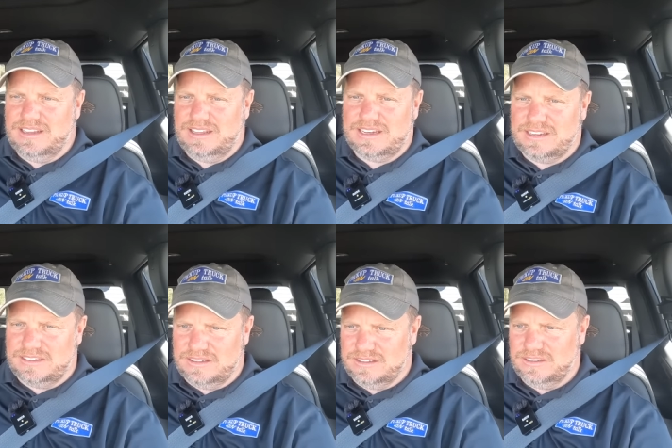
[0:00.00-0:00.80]
I liked
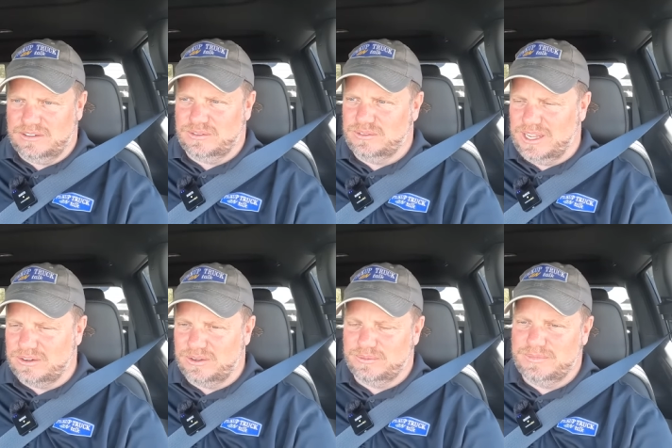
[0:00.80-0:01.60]
that I don't
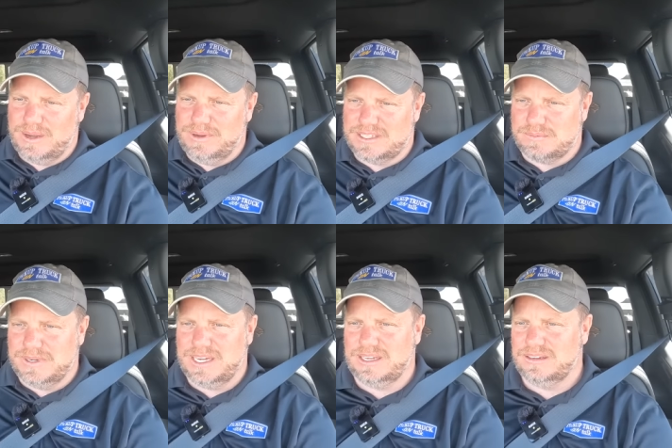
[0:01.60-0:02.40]
know, maybe it's
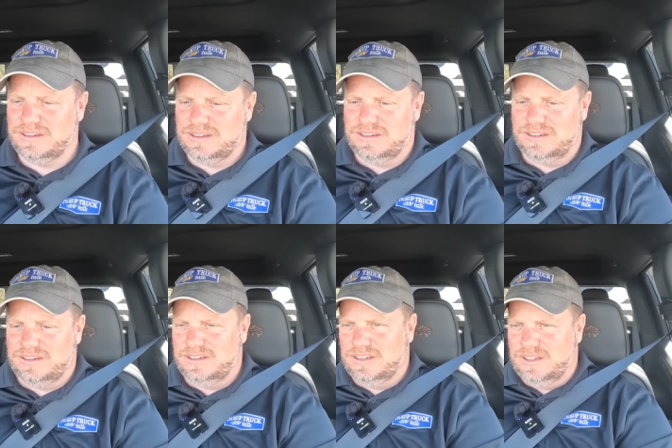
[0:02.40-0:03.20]
me
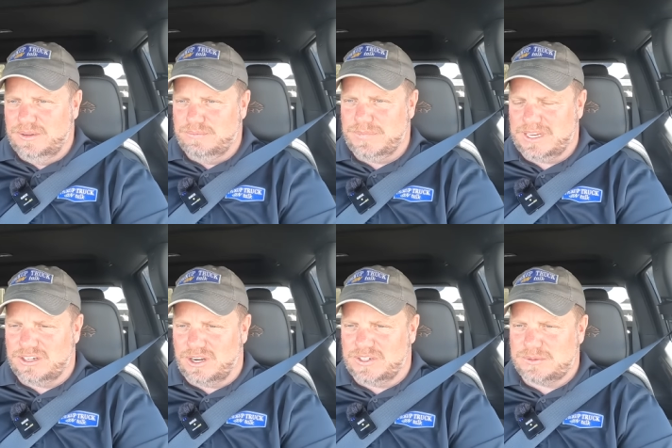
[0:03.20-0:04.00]
being
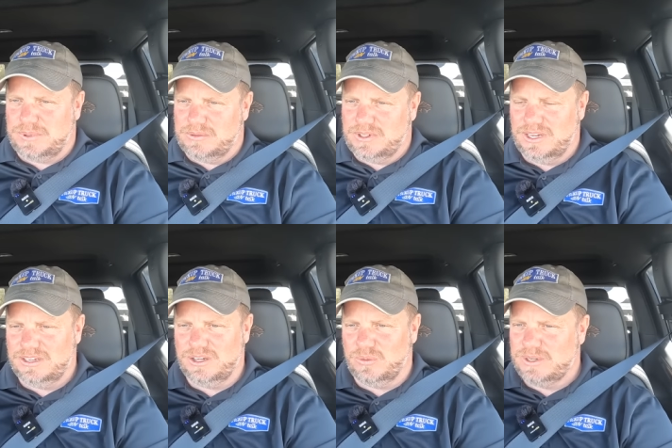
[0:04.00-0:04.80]
nervous, but
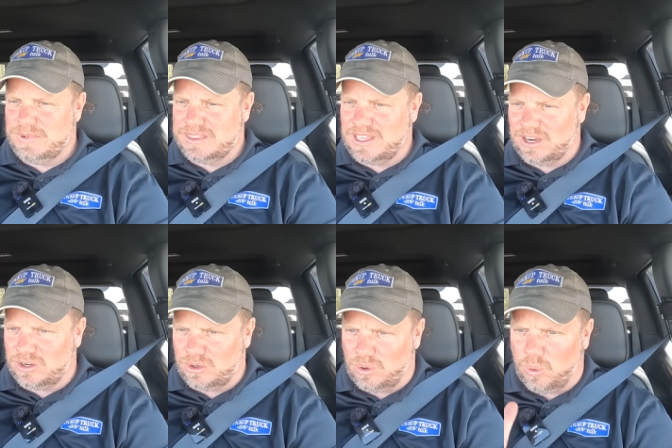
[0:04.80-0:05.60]
you know, when you make that
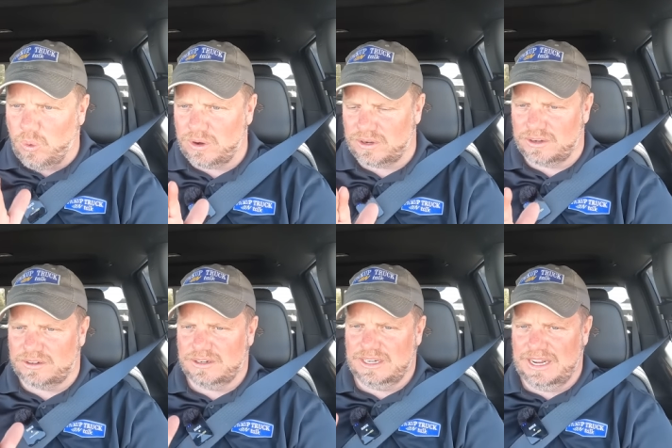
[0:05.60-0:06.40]

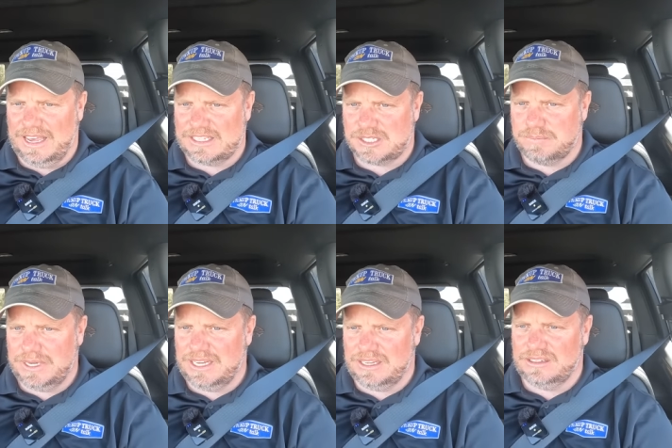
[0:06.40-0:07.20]
corner at
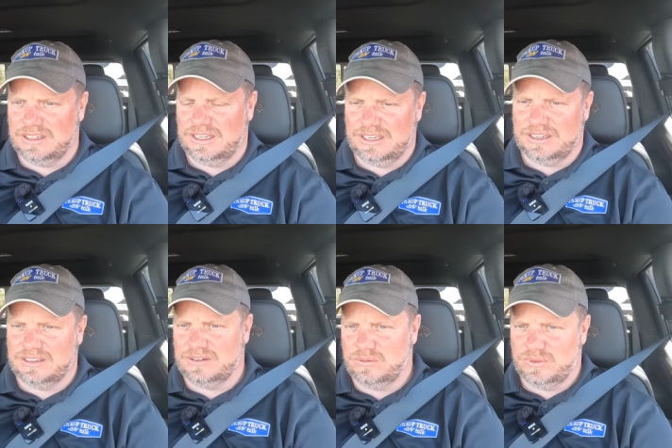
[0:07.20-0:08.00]
speed
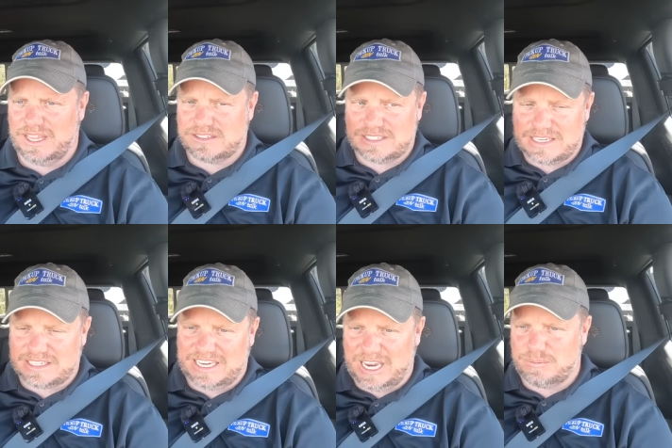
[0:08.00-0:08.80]
in this size
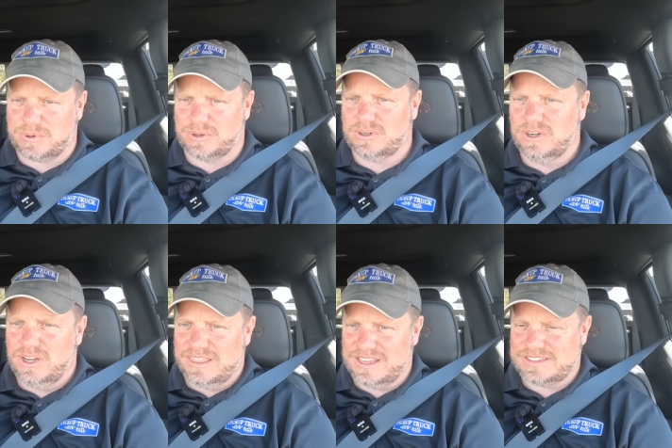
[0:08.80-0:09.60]
of camper,
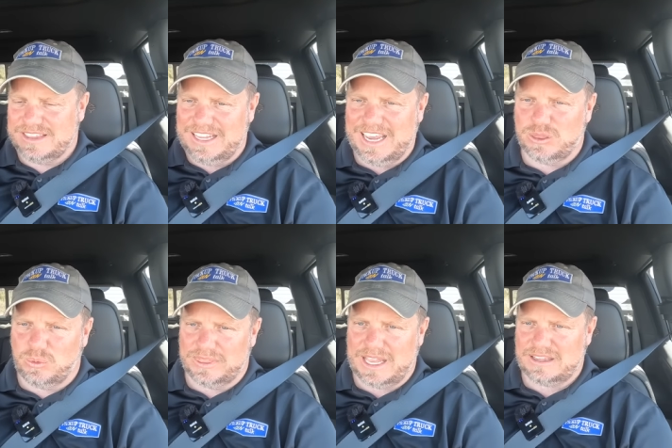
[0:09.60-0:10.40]
this length
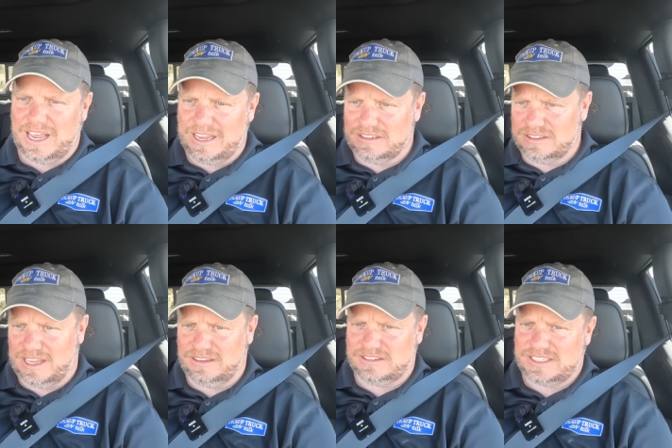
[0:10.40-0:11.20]
with that height,
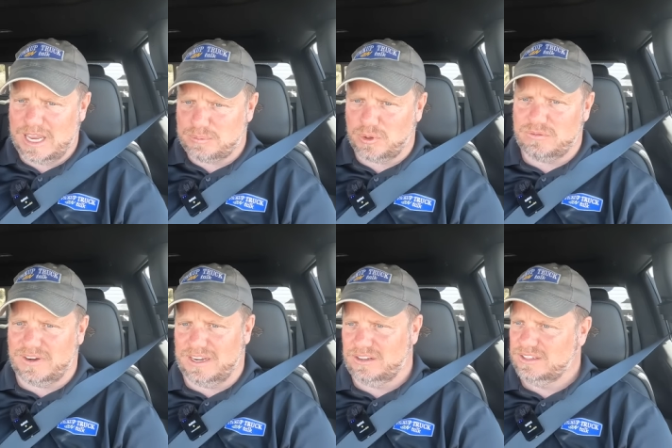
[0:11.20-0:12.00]
that side
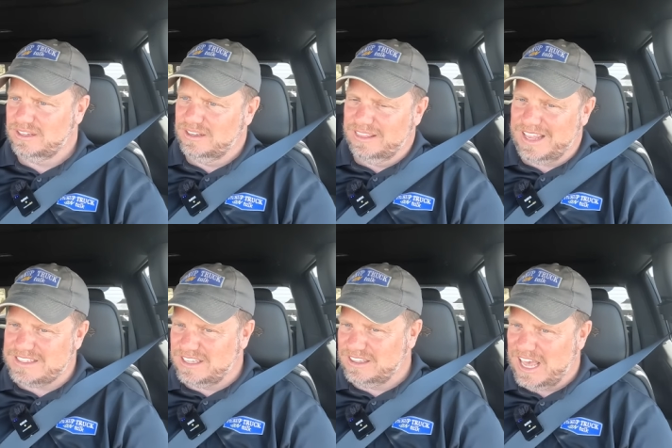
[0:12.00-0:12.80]
profile,
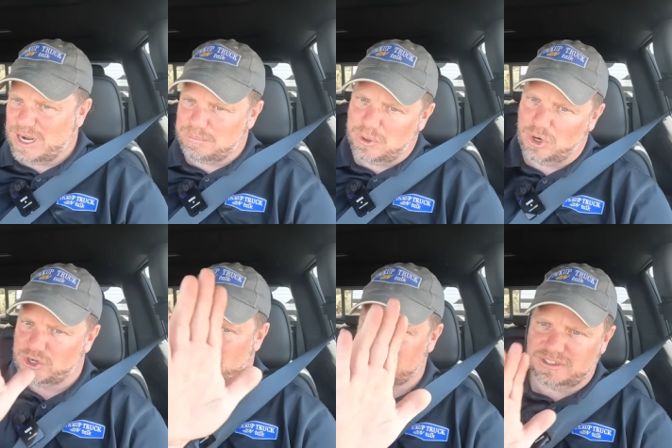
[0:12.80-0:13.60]
that's a lot of
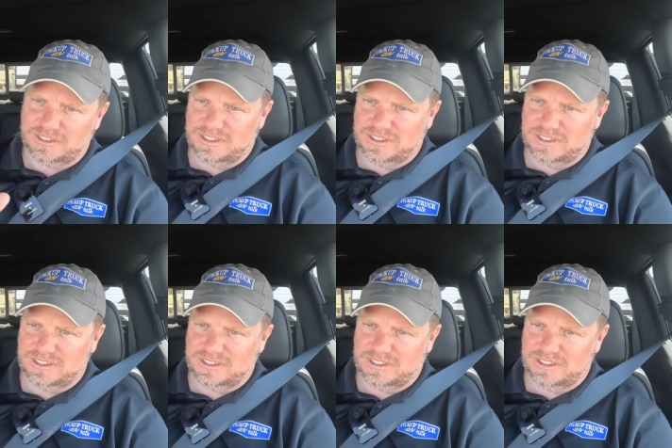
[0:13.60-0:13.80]
push.